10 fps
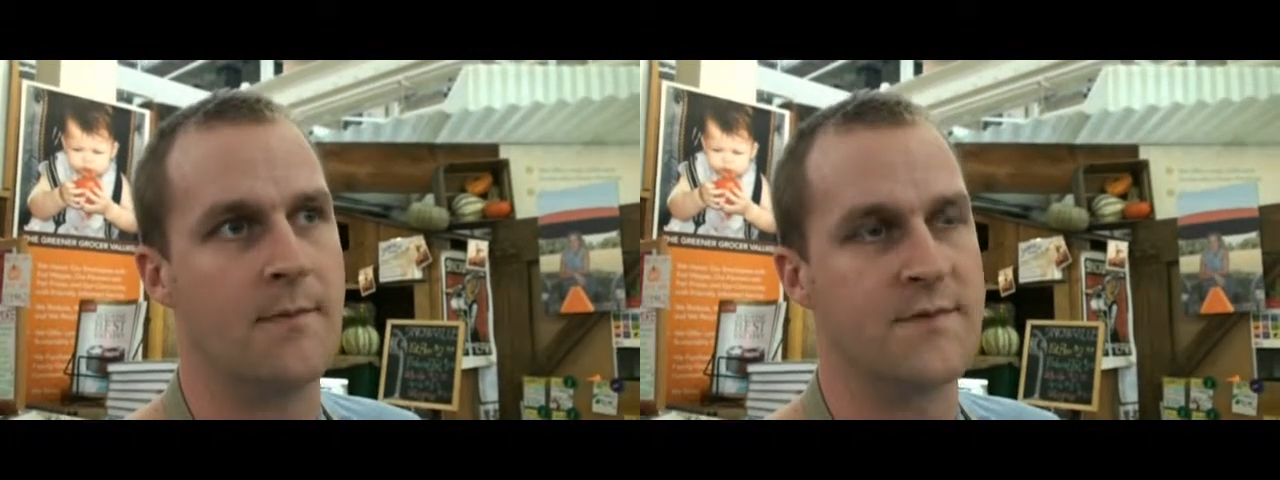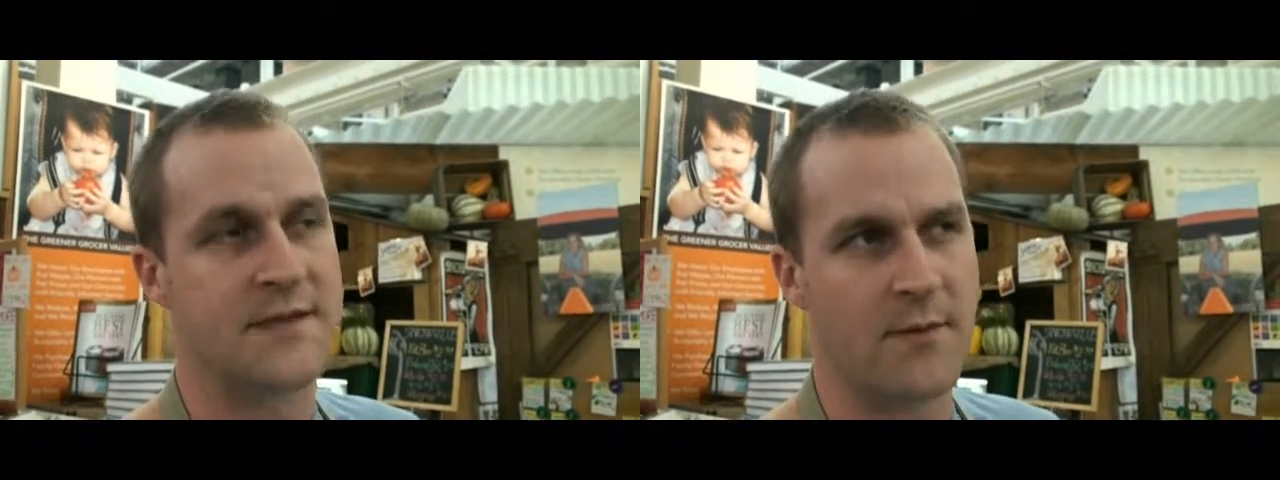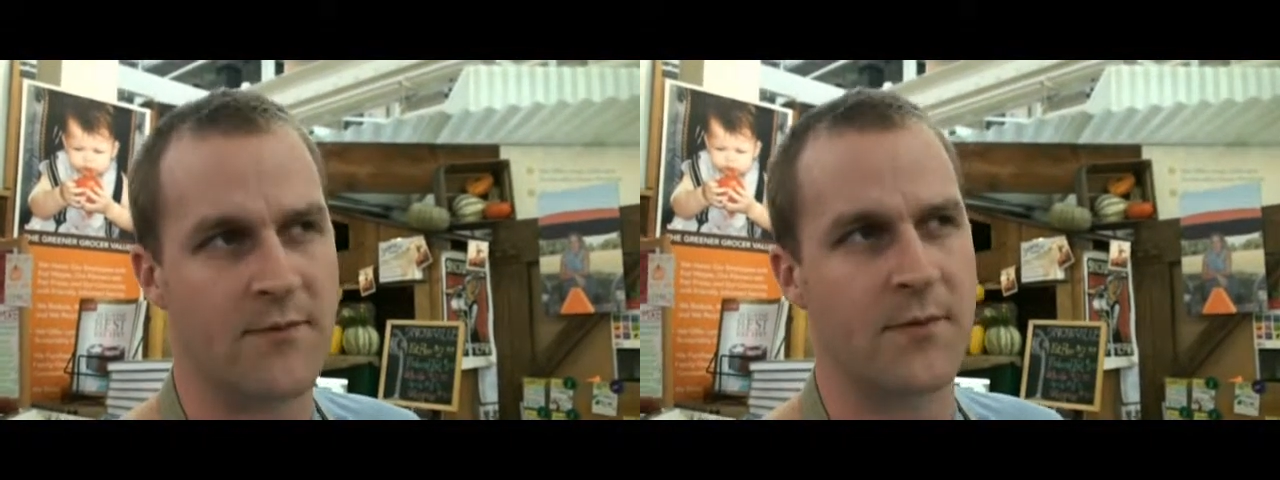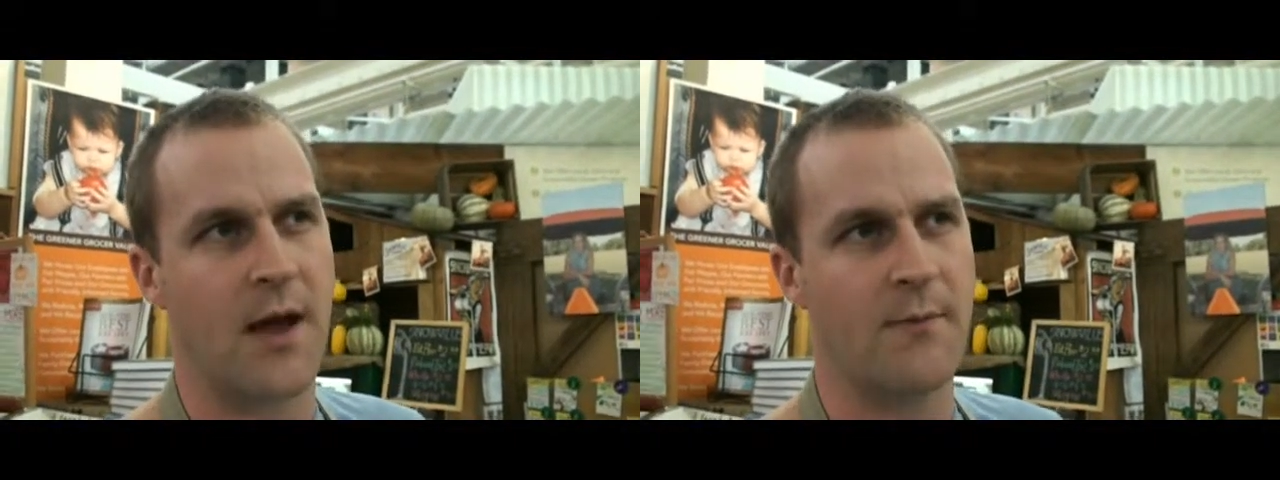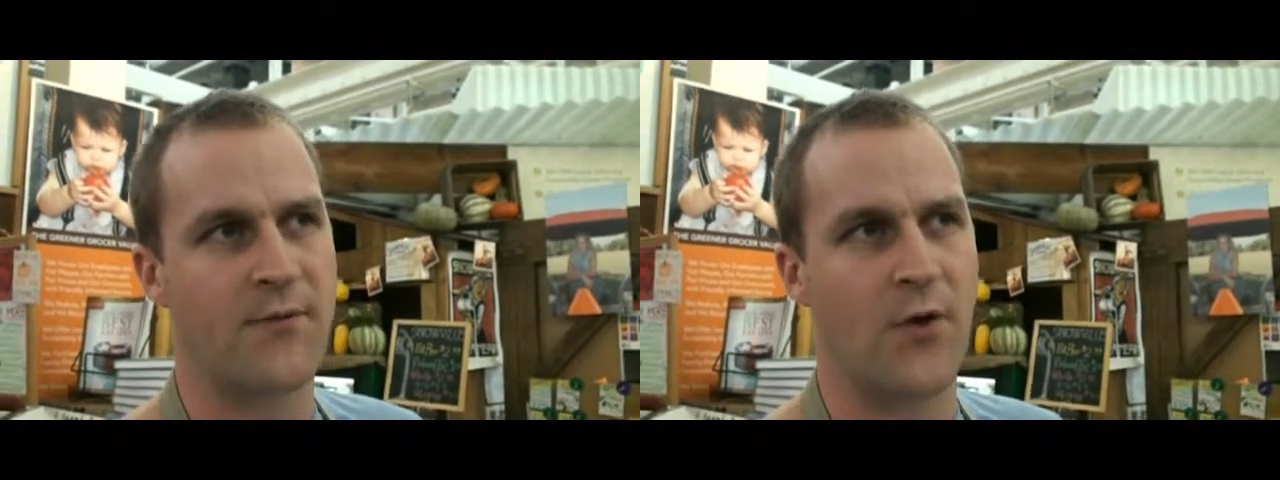Some of them
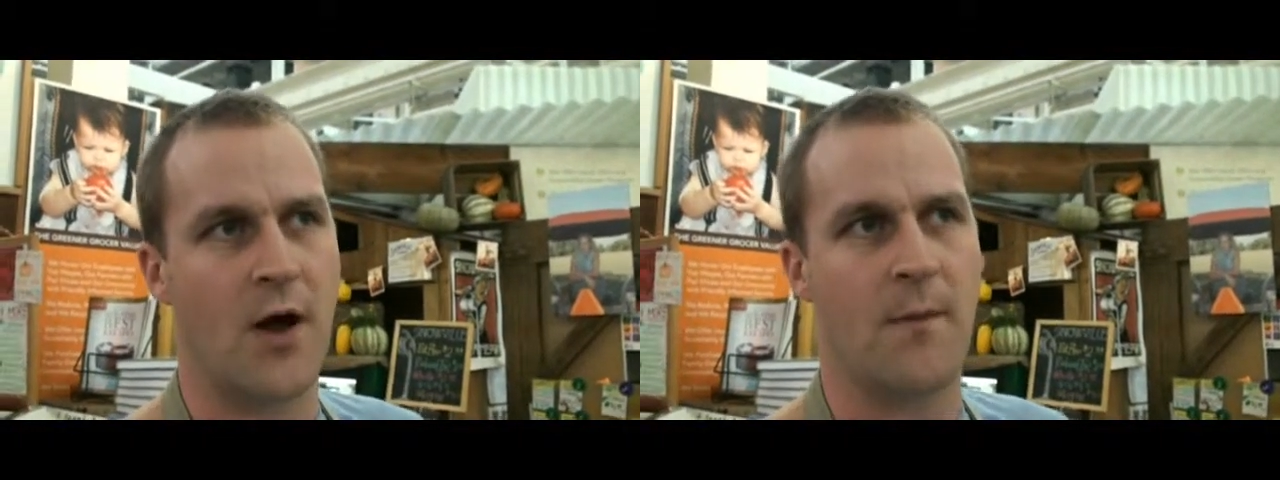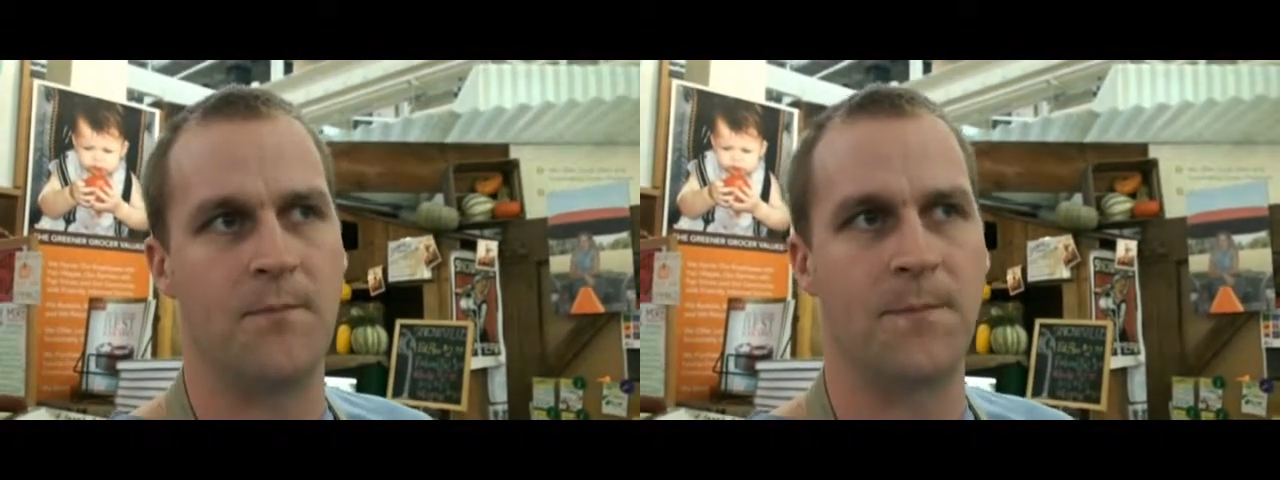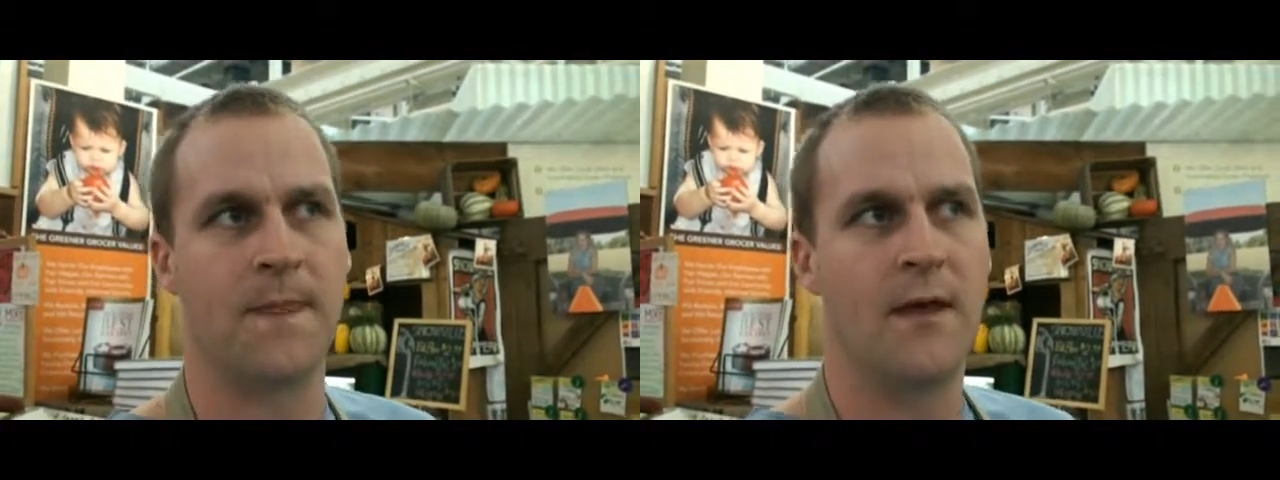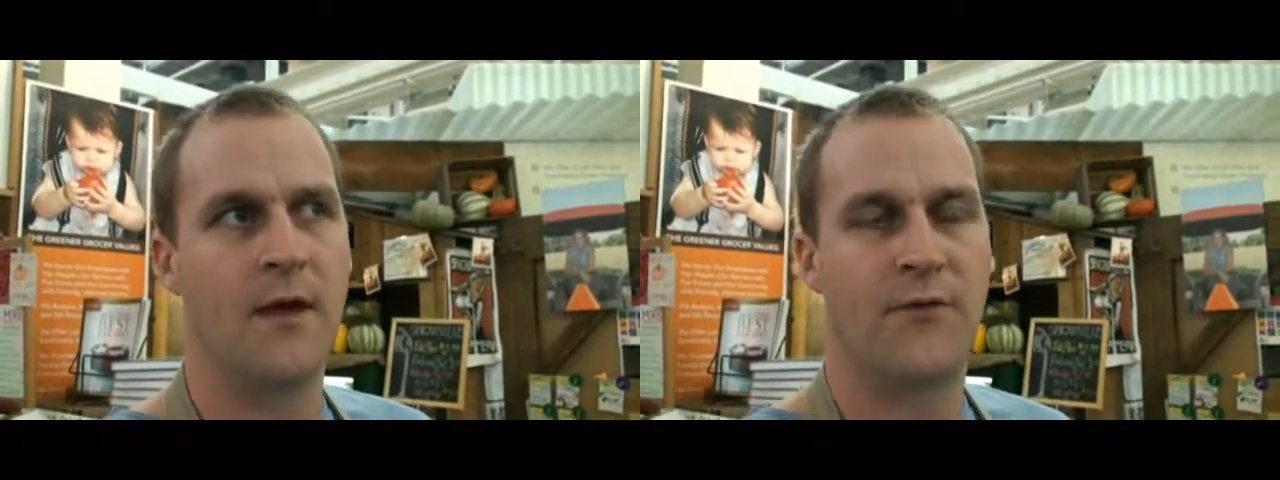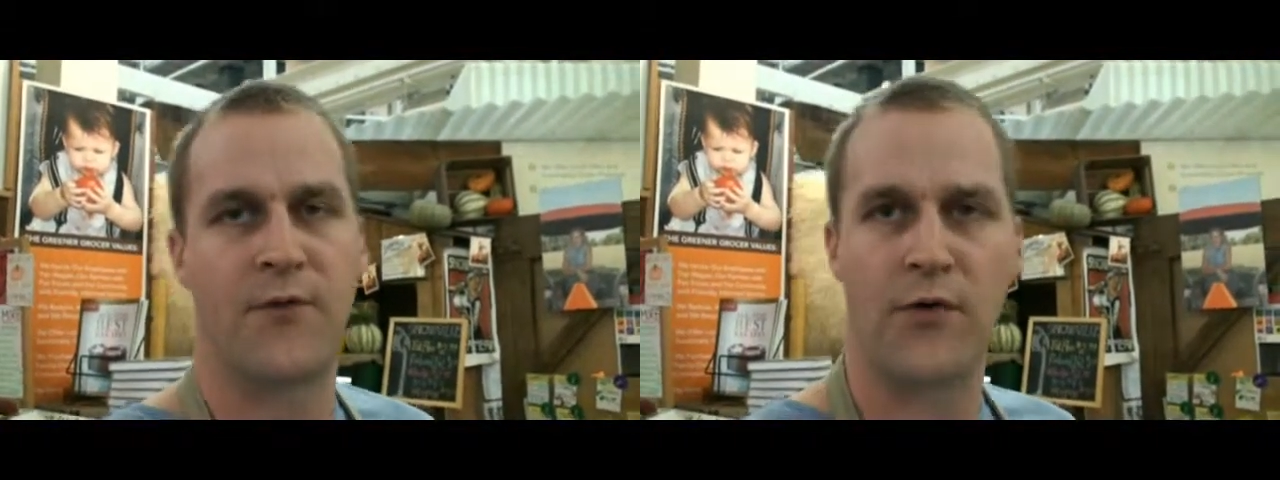come from
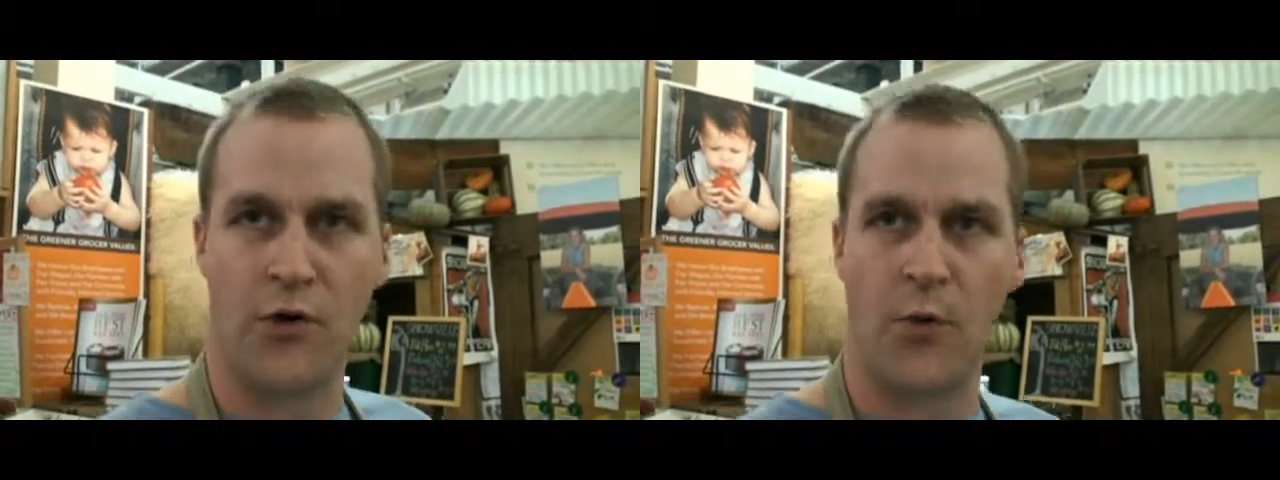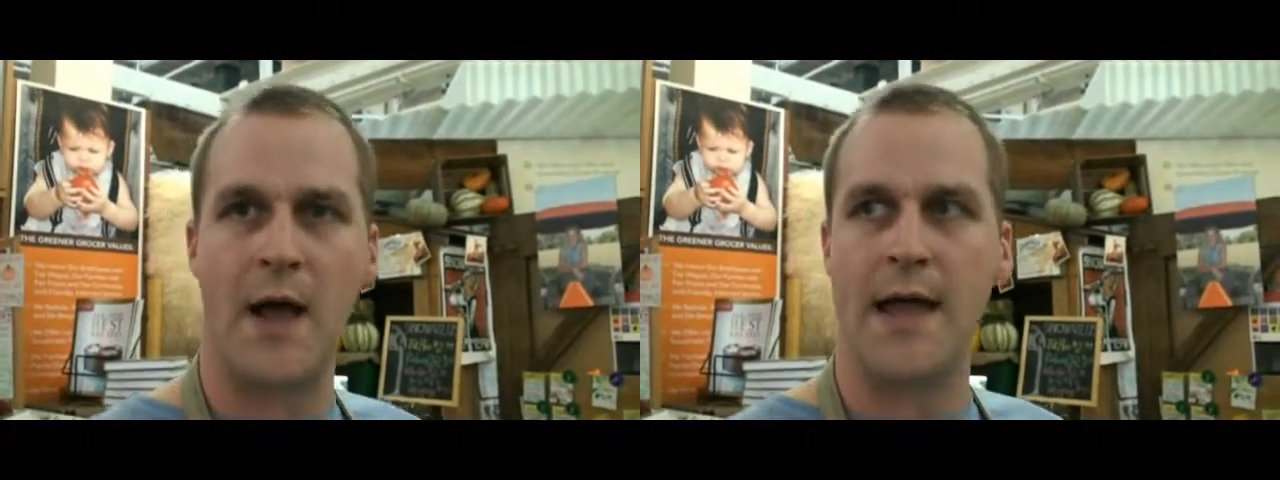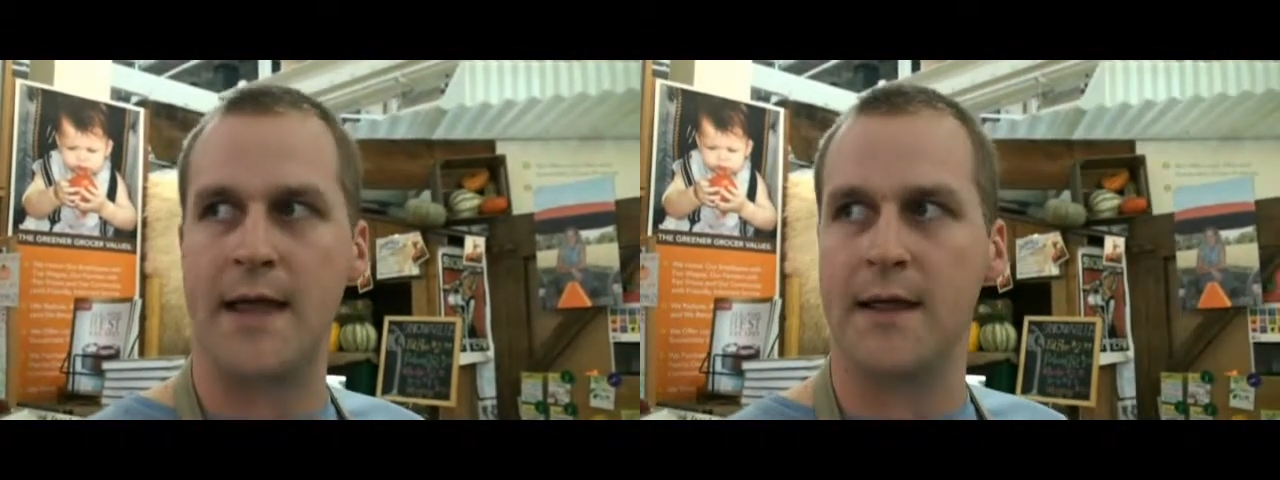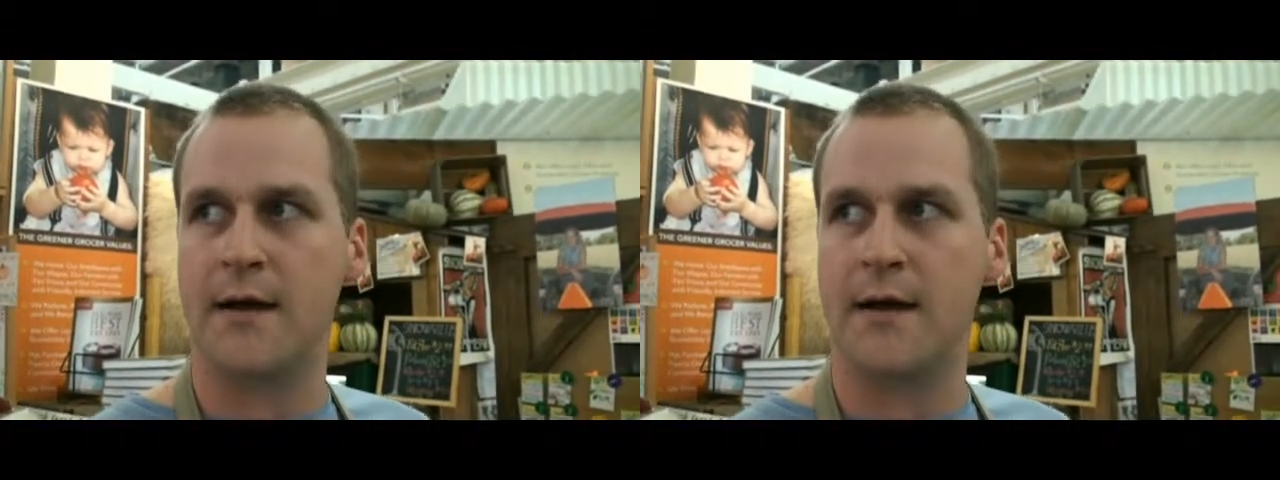further away.